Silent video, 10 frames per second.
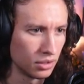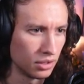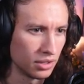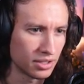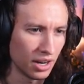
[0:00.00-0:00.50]

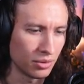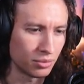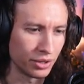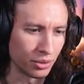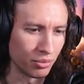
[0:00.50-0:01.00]
It's not
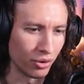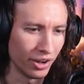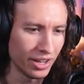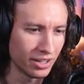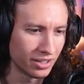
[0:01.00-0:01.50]
real,
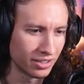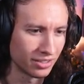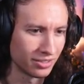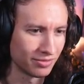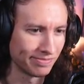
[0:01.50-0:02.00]
boy.
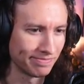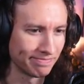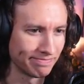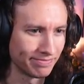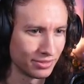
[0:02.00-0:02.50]

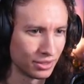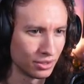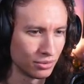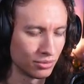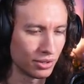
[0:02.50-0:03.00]

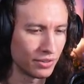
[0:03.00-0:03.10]
What if